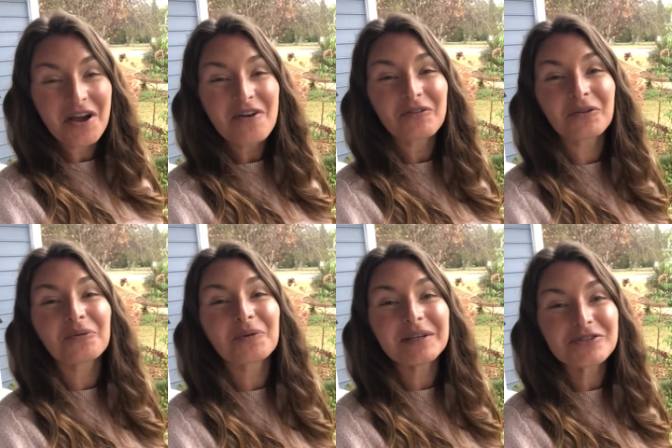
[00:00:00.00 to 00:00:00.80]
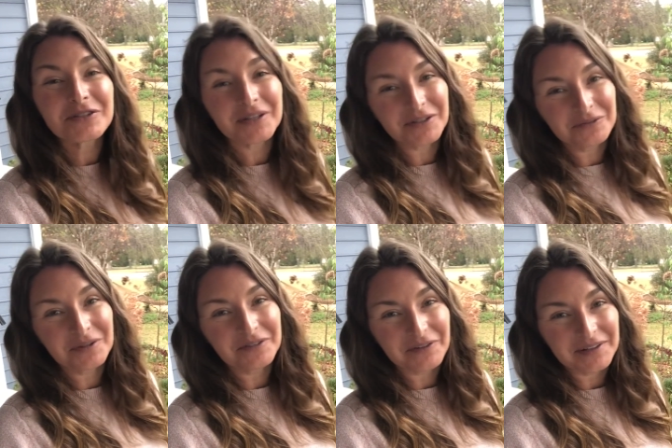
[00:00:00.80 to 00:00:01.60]
for the region that you
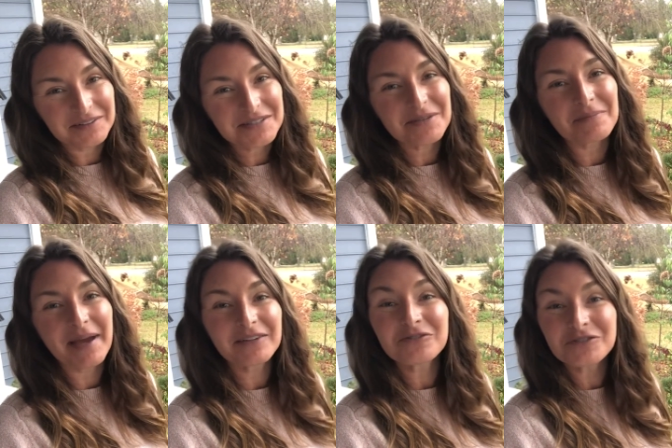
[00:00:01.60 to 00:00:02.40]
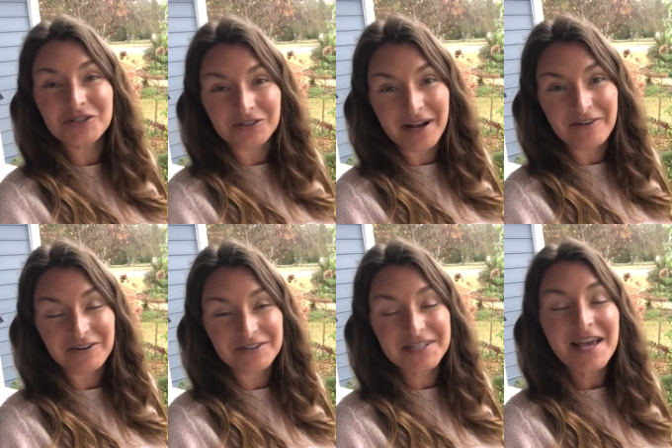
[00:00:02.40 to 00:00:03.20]
live in to match your chill
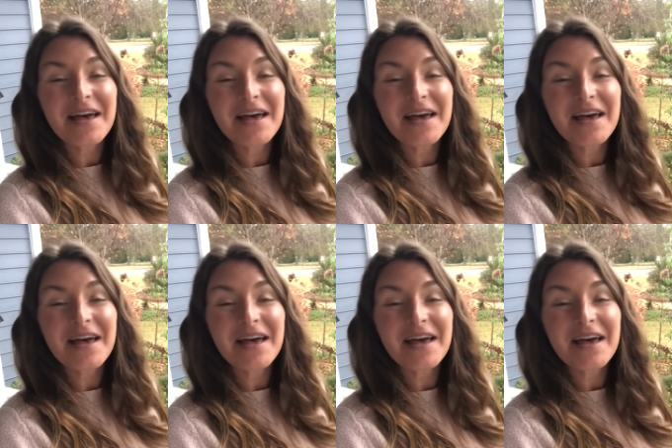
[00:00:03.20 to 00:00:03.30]
hours